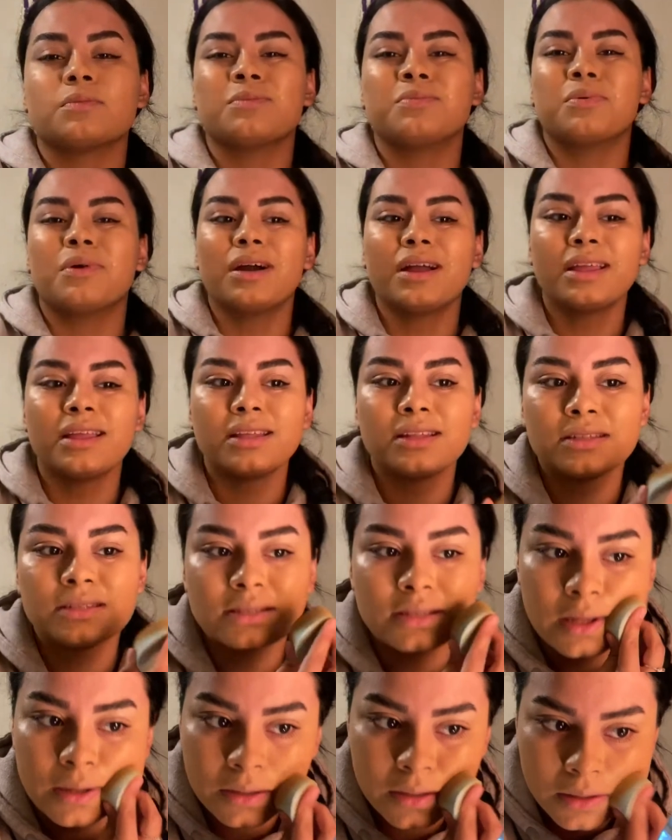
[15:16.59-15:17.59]
What?
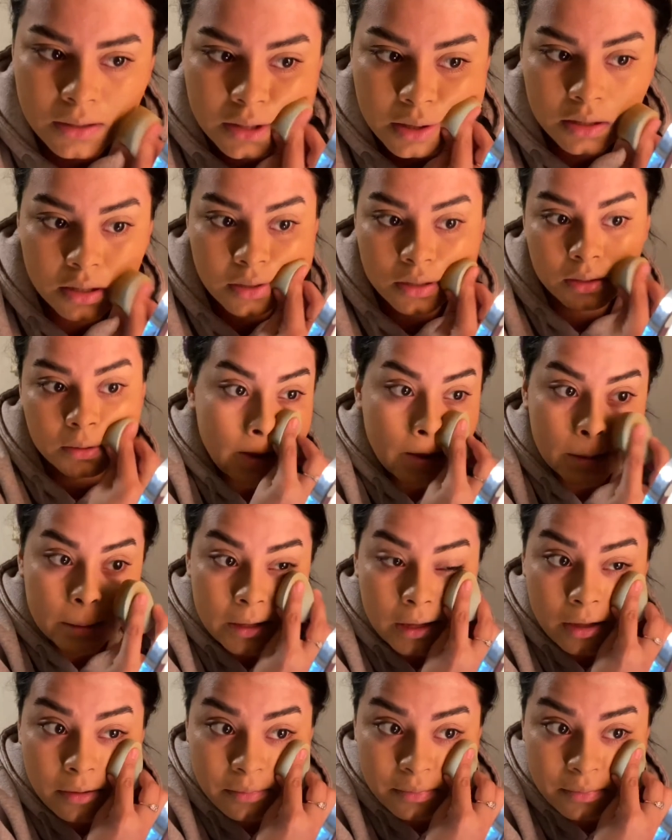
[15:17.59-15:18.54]
Oh, can you